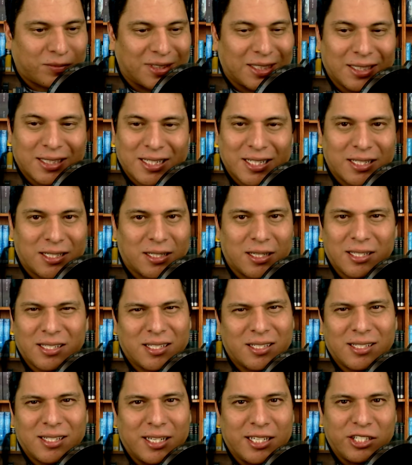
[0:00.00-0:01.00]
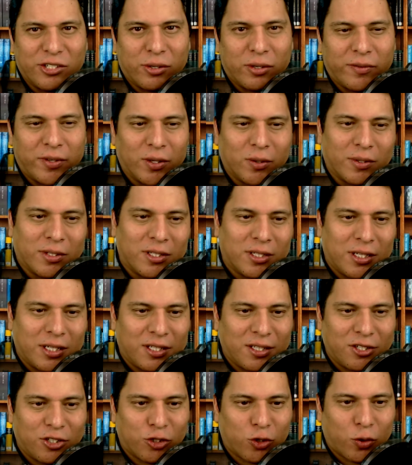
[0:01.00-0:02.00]
This is an easy review. It's a
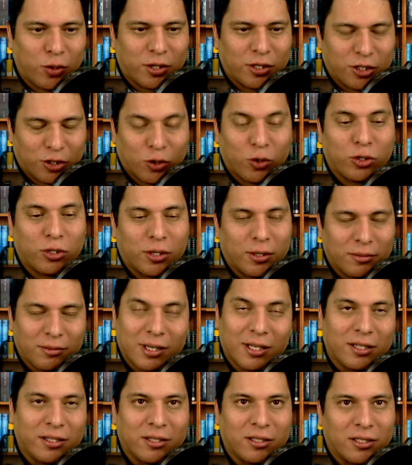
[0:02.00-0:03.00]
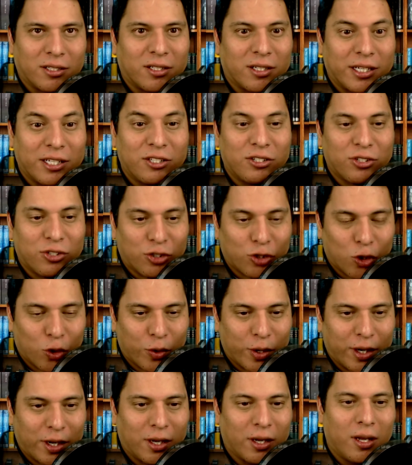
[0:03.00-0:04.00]
decent It's a decent
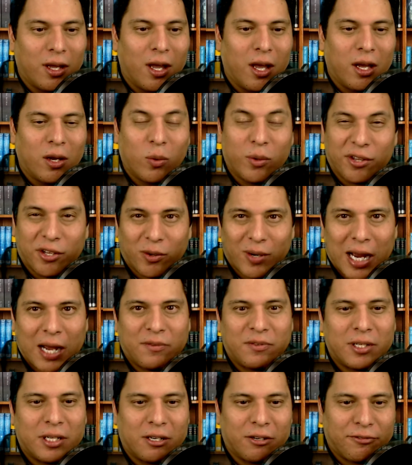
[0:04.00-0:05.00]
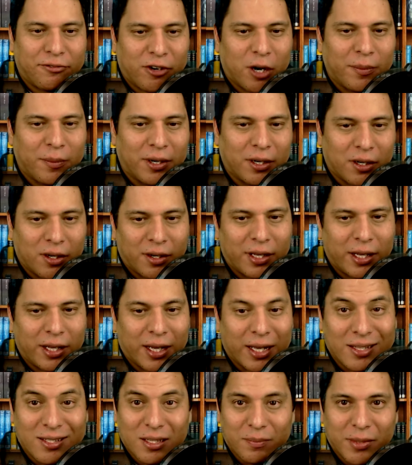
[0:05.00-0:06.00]
story with crafting, farming, cooking,
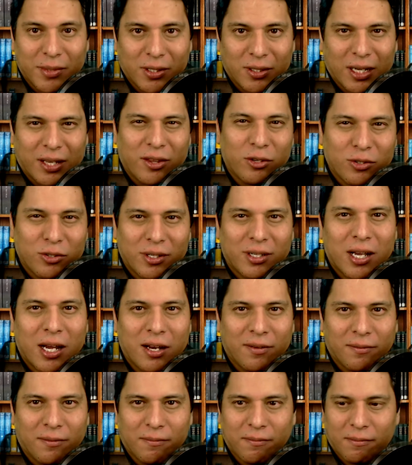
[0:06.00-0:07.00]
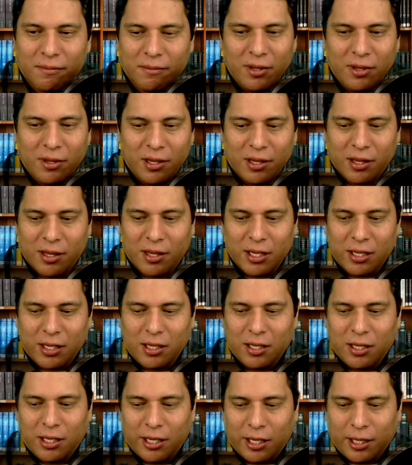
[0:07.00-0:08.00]
and sim building, and those are kind of
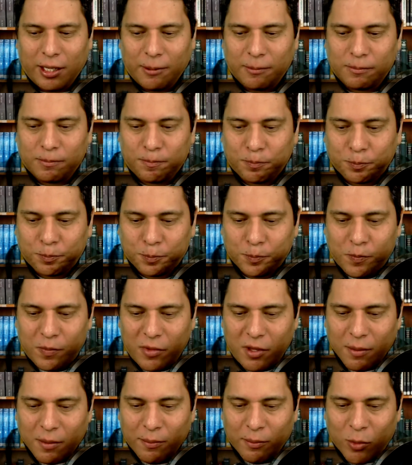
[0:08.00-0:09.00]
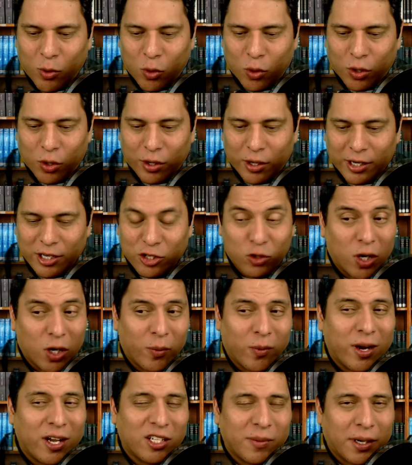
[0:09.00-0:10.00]
the more
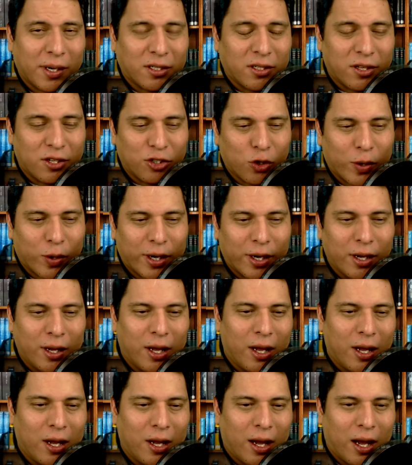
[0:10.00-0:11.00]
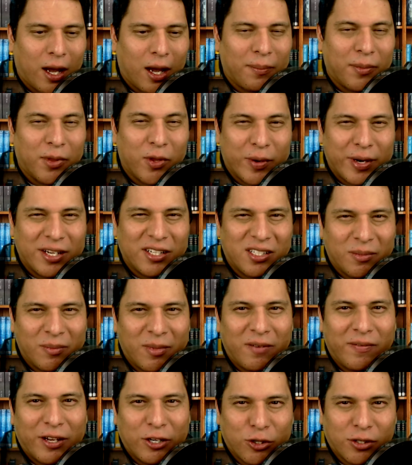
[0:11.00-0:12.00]
enjoyable aspects of the story. There is
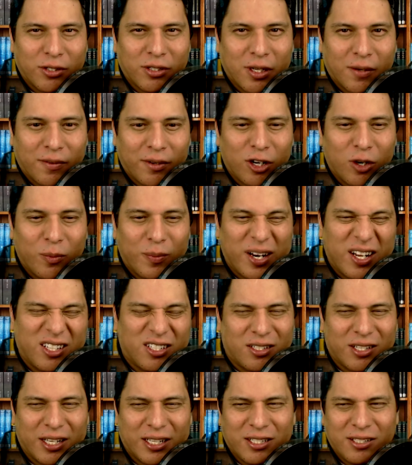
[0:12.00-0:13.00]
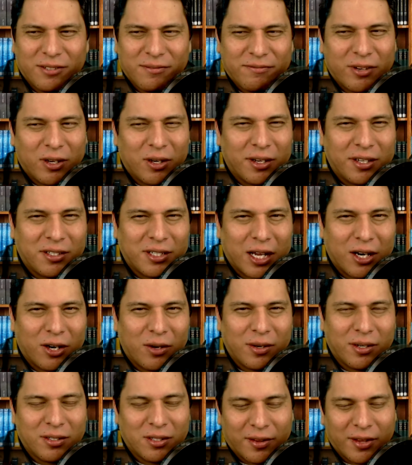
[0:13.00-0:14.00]
some adventure stuff in there, but it's fairly
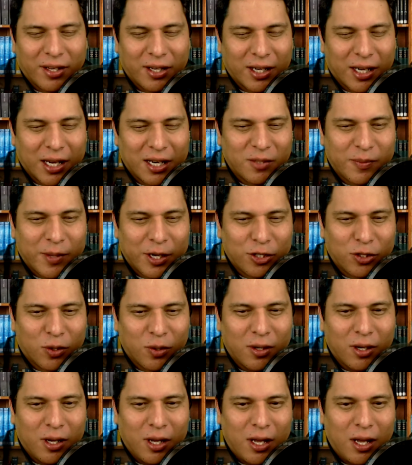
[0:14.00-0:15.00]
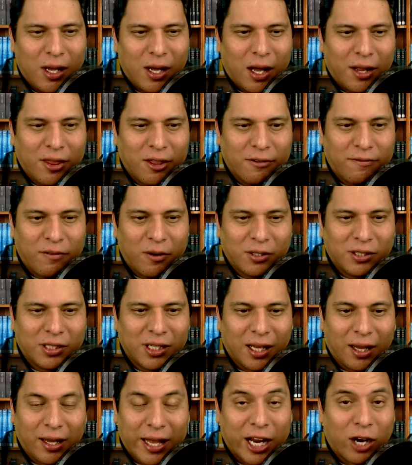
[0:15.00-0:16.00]
standard. It's nothing kind of special. The folks
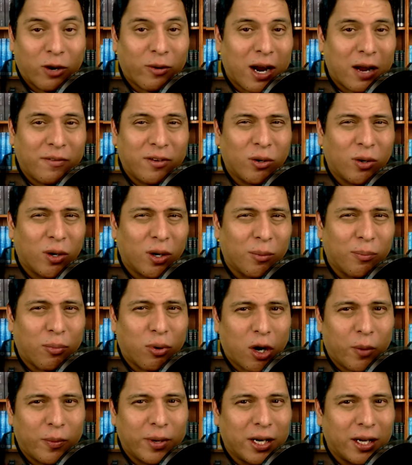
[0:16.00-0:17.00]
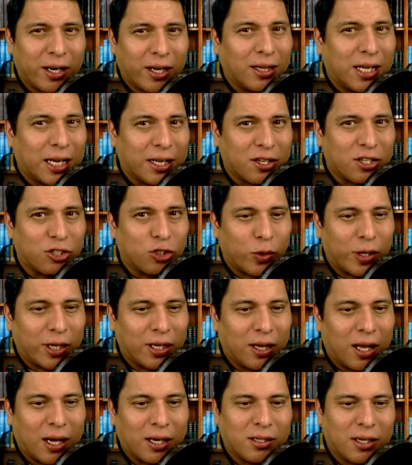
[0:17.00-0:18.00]
that like crafting are probably going to like the story
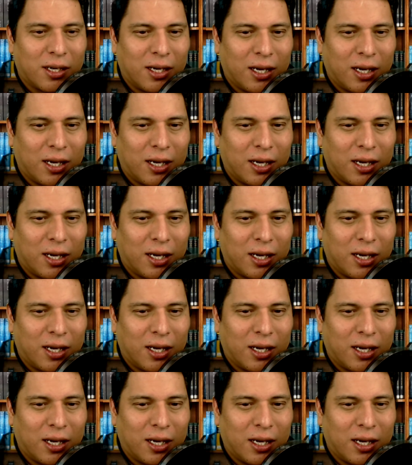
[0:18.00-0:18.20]
a lot.